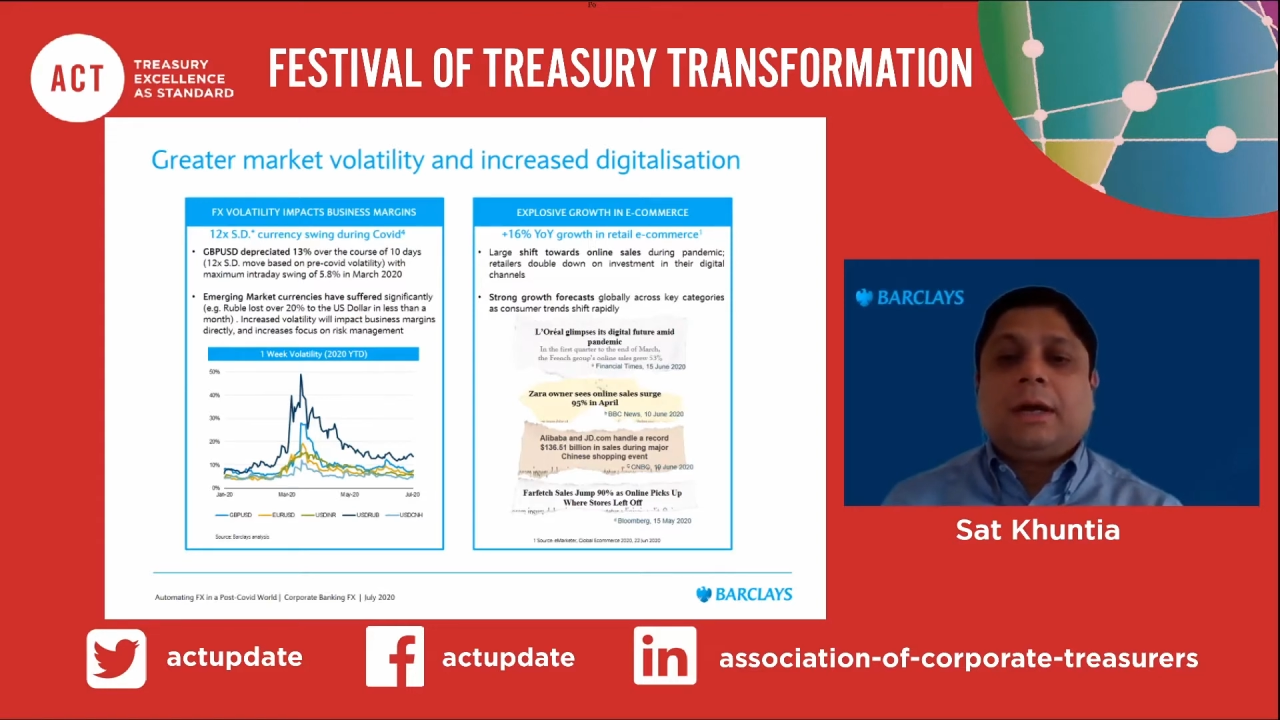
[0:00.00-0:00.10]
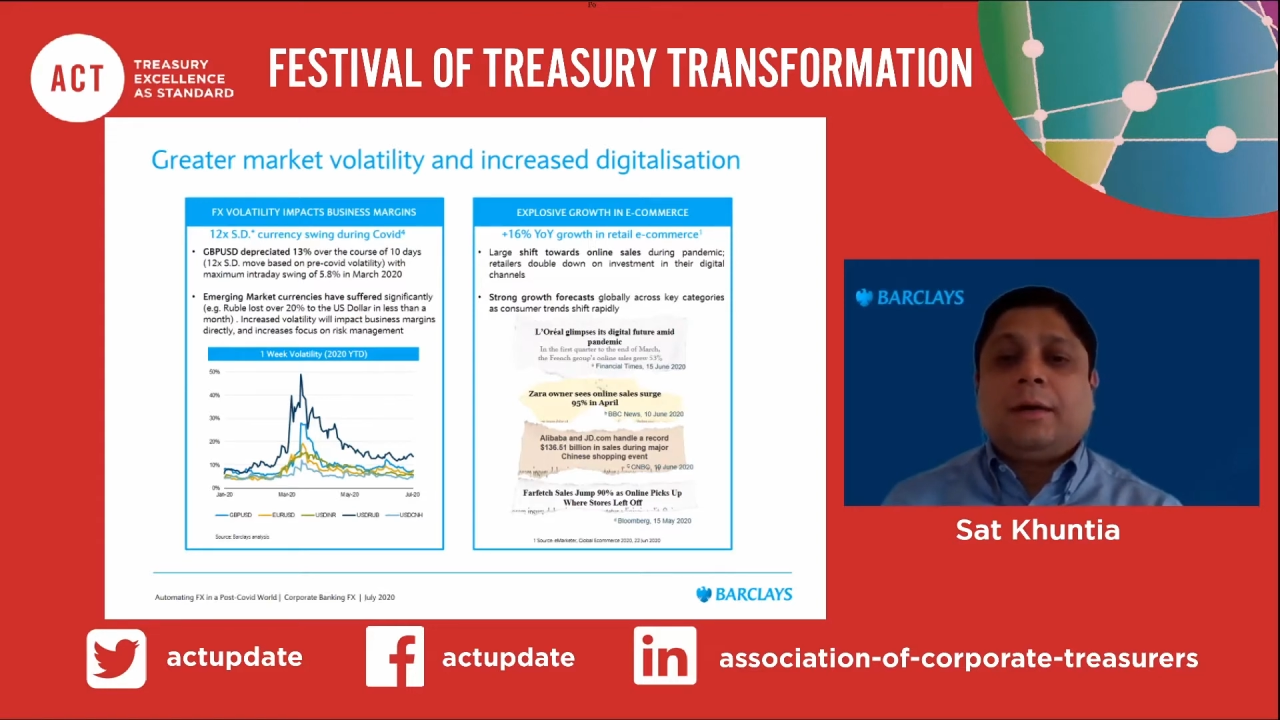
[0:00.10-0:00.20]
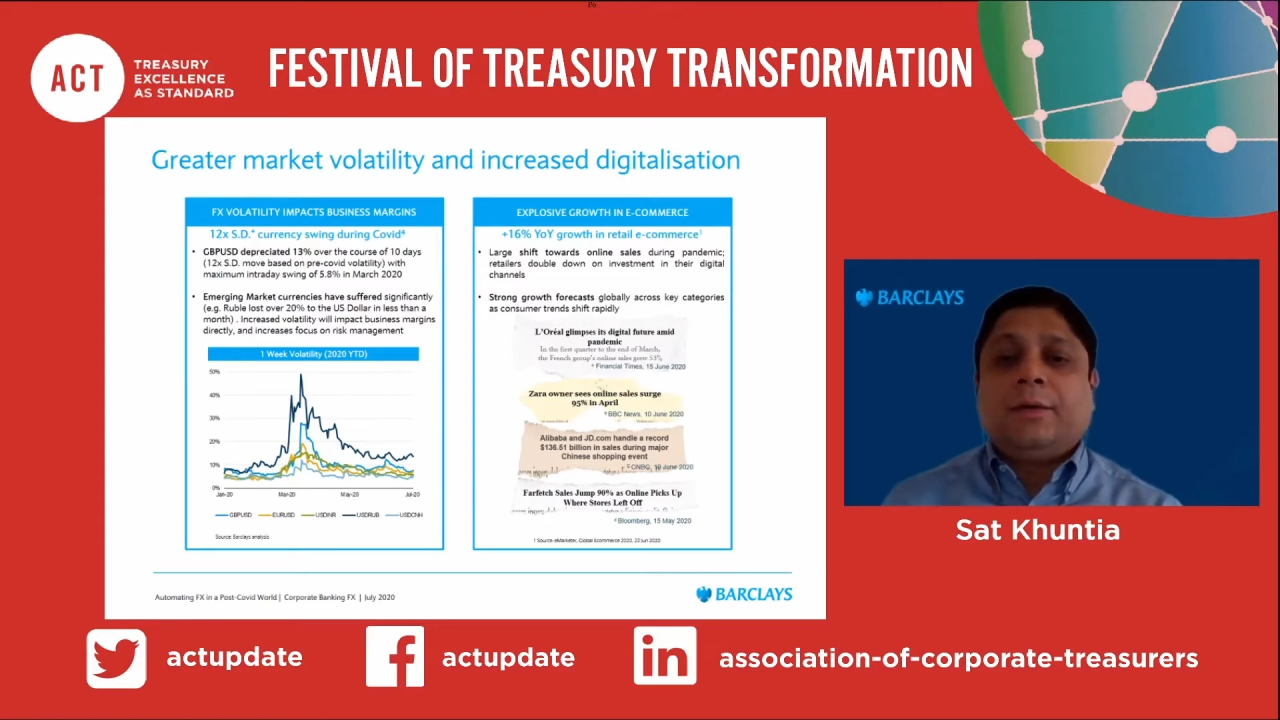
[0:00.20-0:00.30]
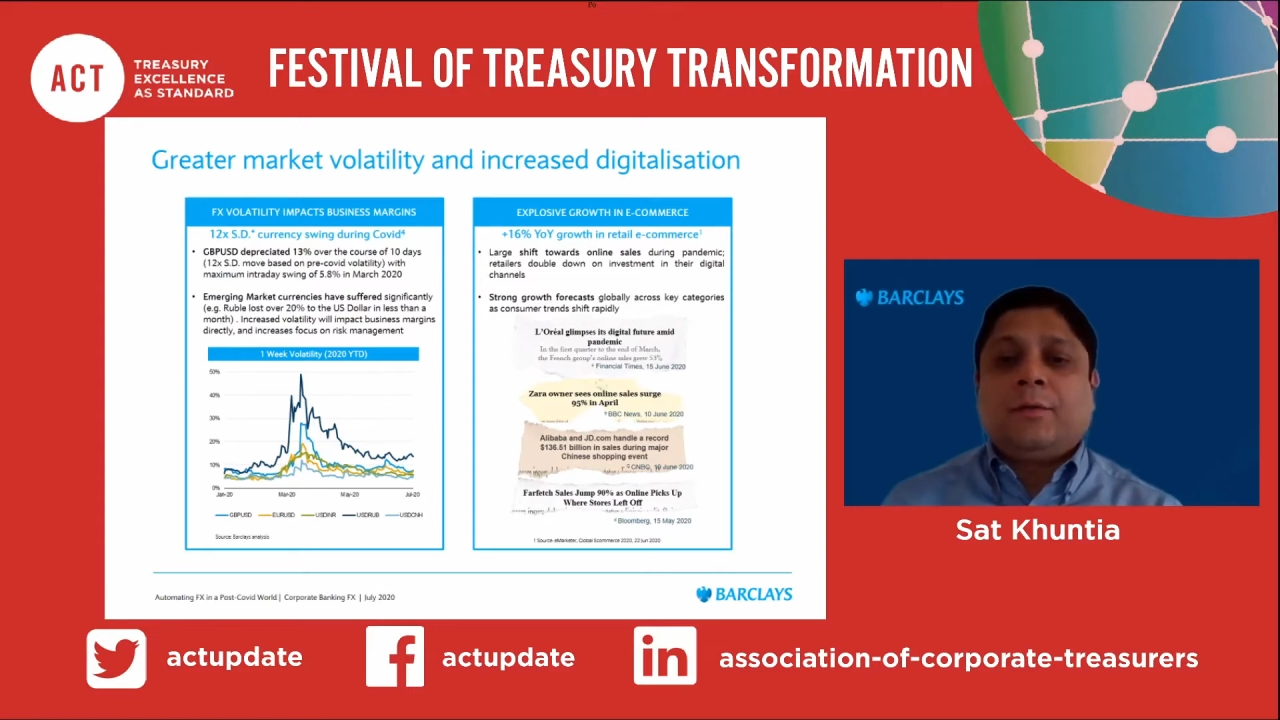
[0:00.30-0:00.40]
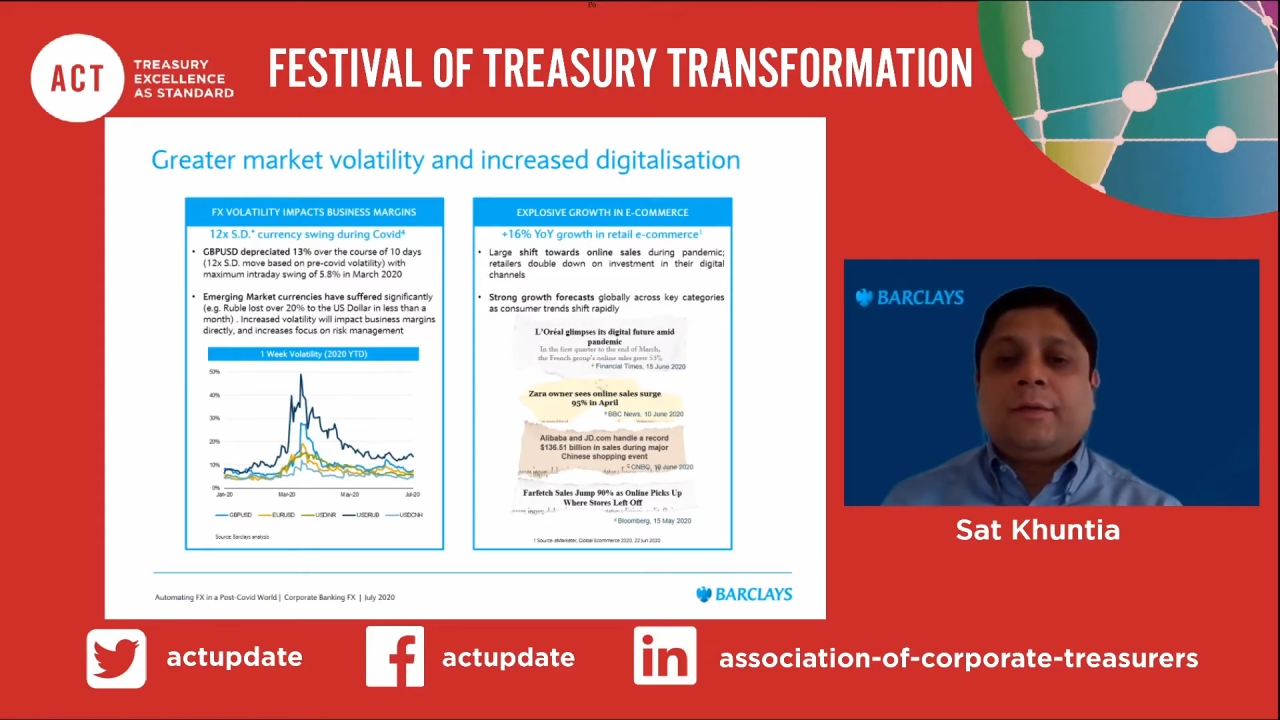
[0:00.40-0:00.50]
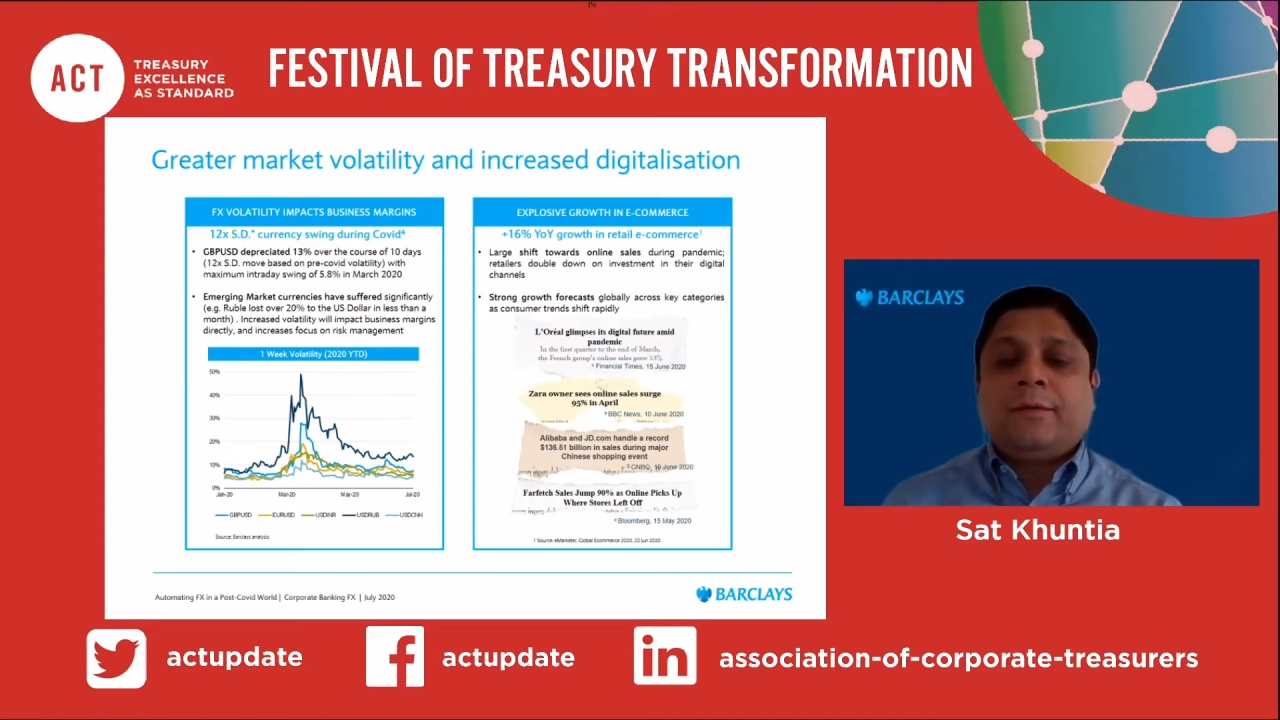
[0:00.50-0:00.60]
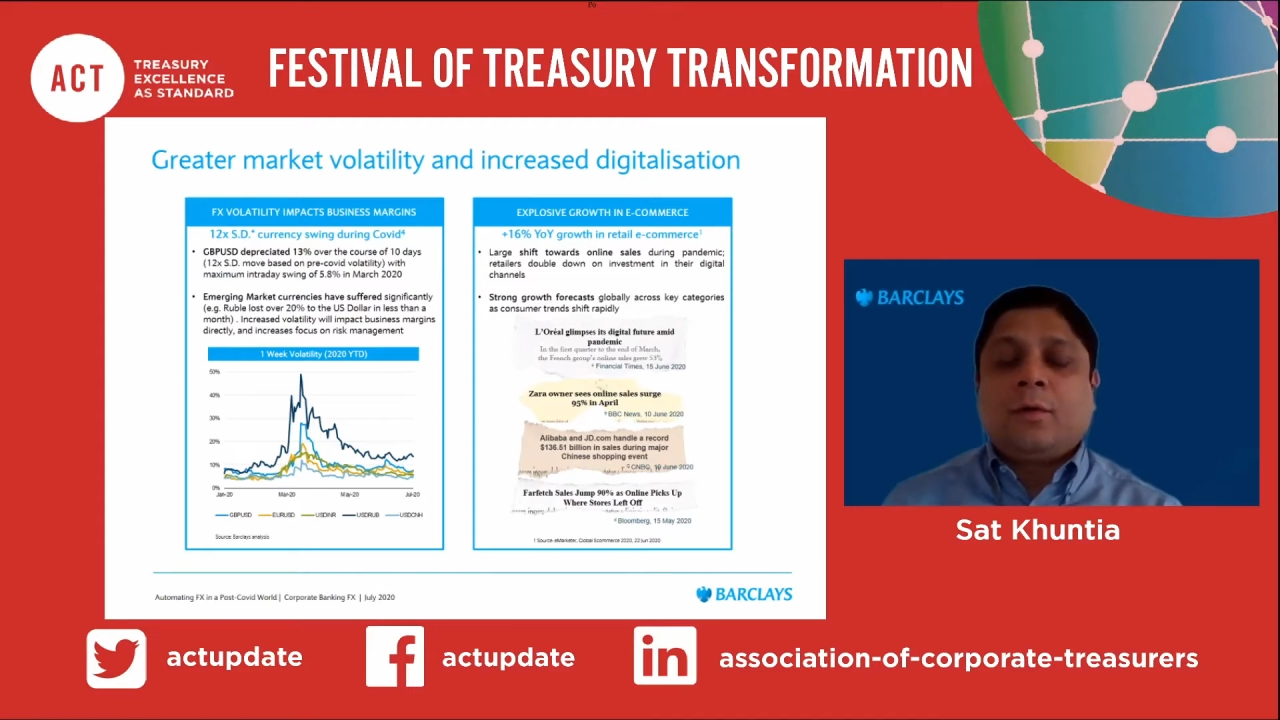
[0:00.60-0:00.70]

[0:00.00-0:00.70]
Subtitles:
We've